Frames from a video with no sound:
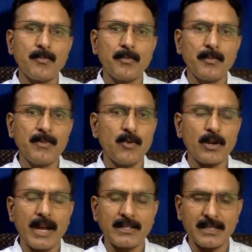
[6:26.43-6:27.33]
before
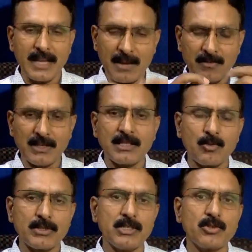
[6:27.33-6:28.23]
at the time when it
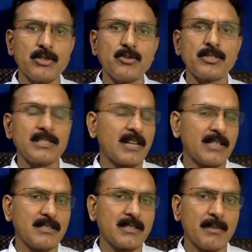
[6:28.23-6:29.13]
was introduced in
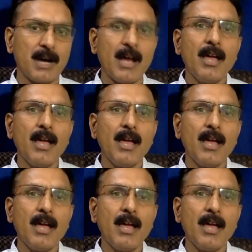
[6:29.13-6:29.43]
Rajya Sabha,